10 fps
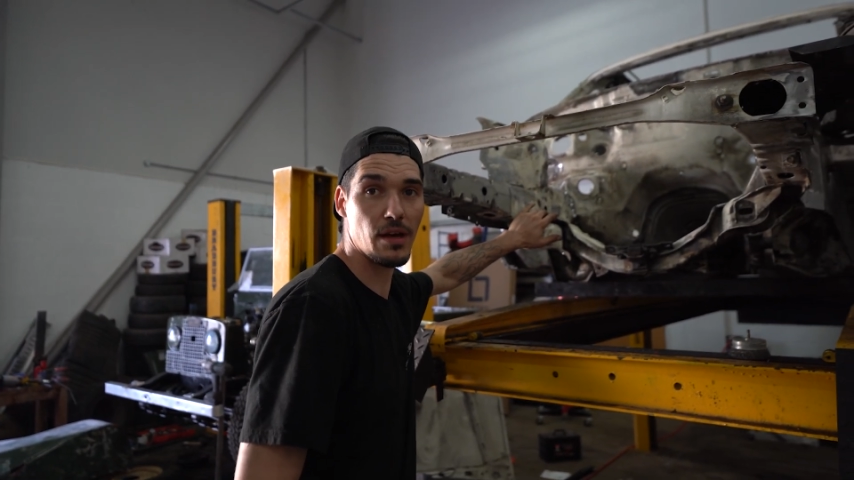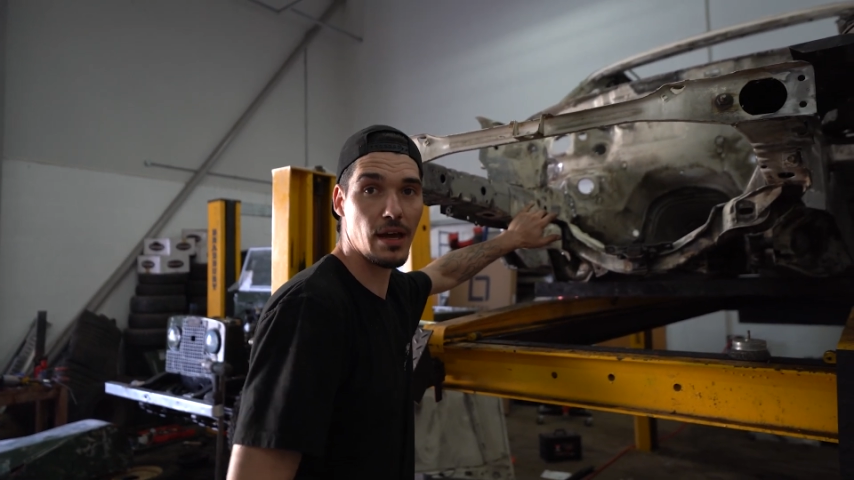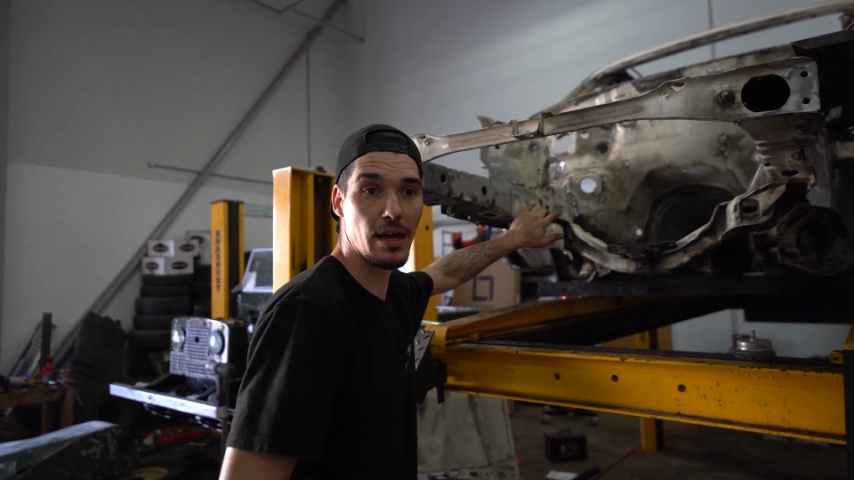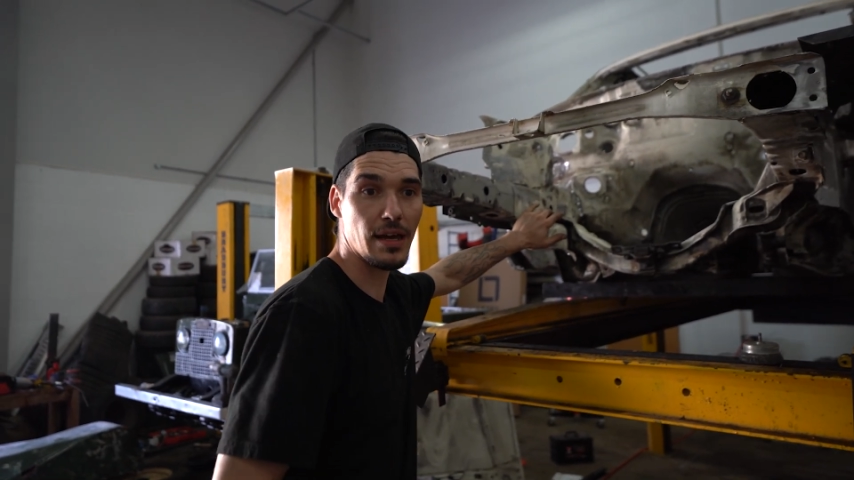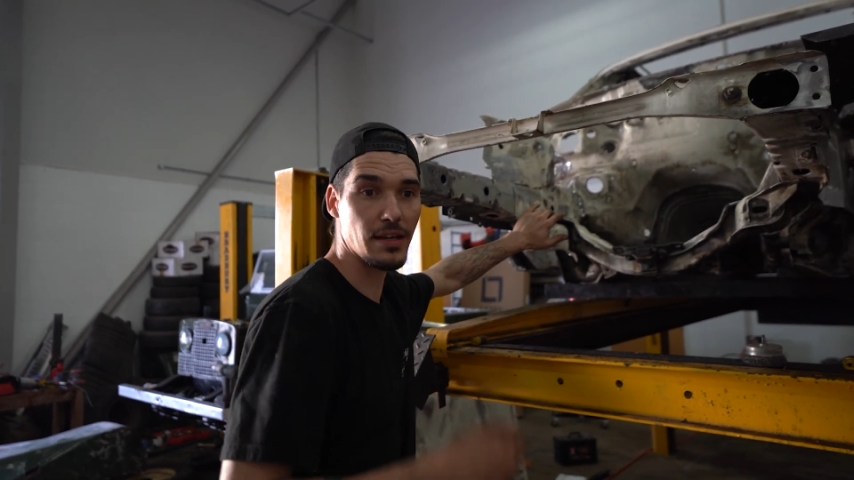
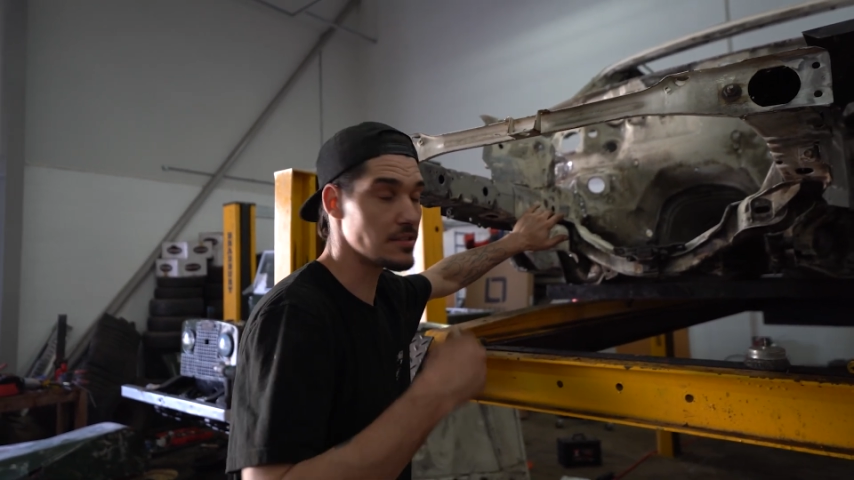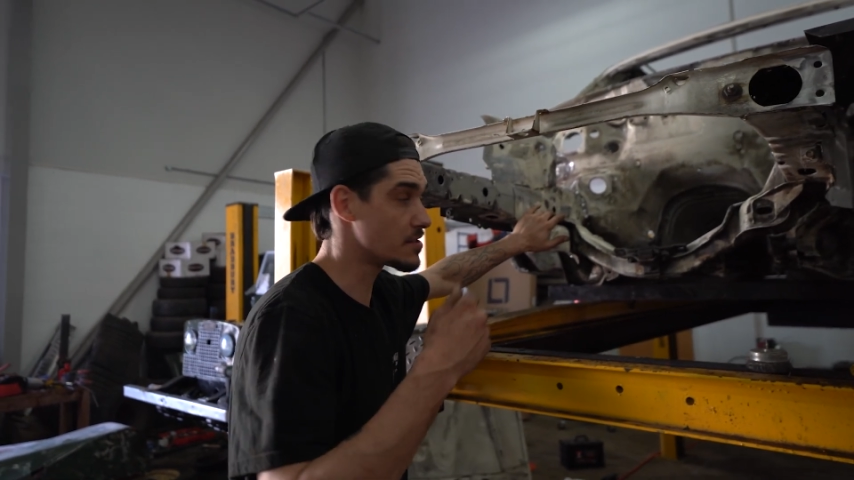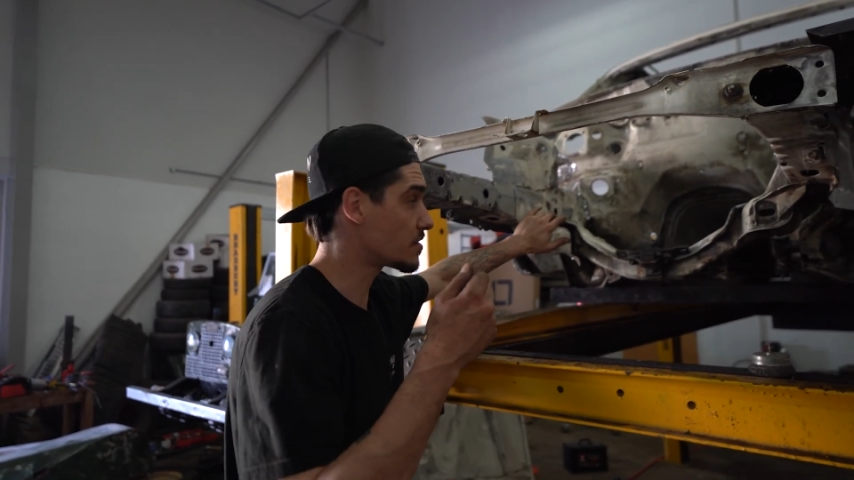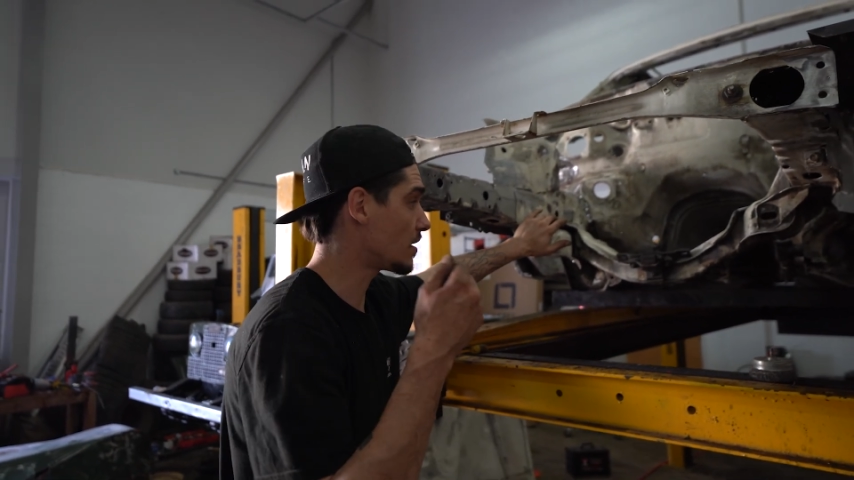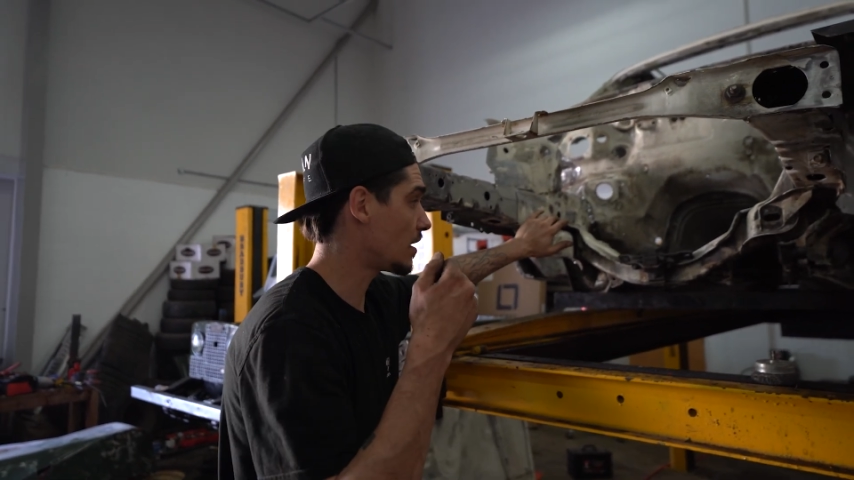and
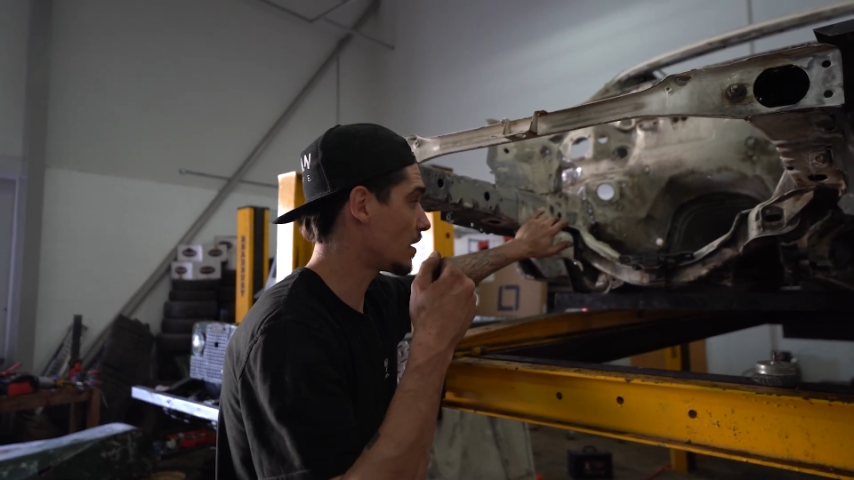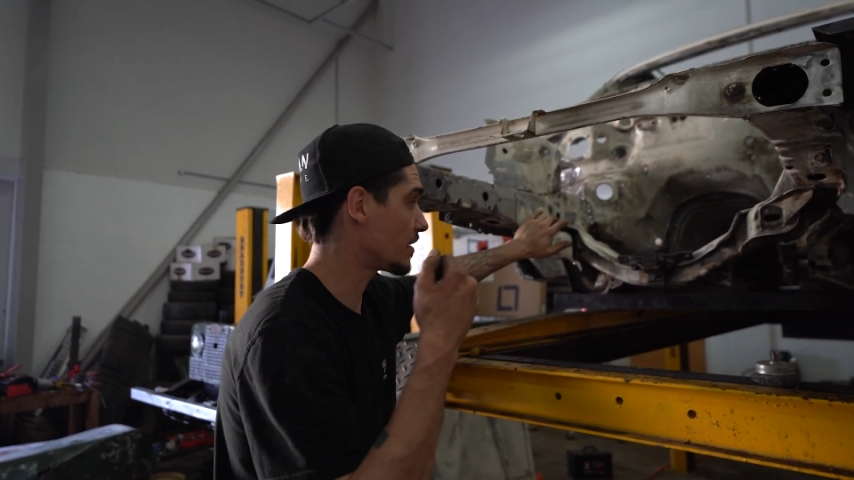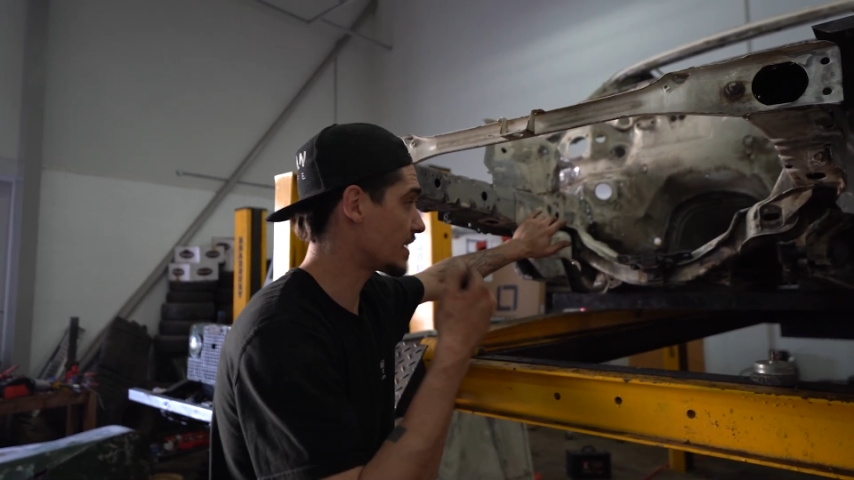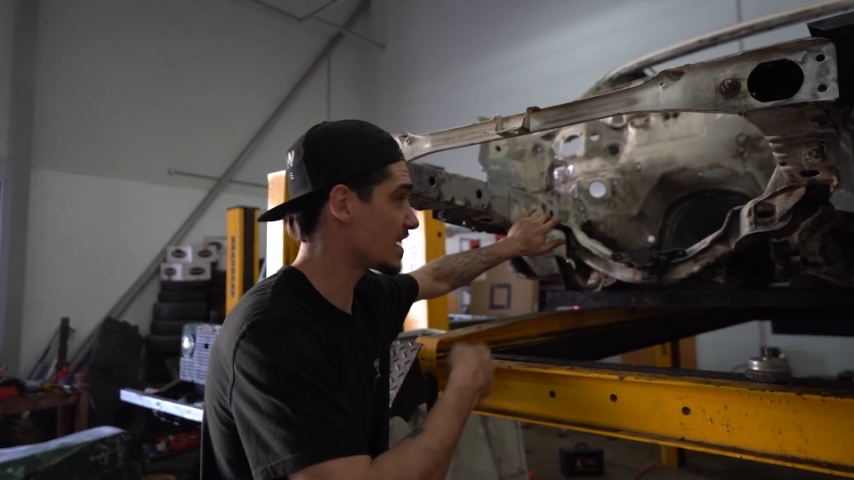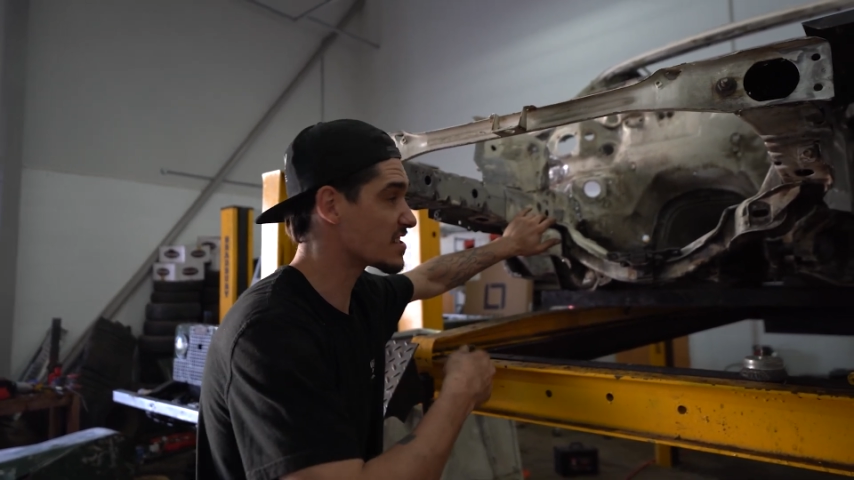
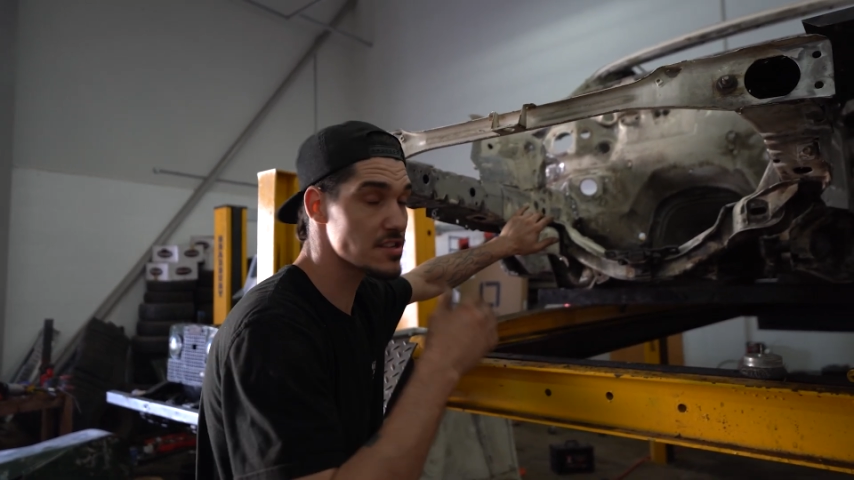the air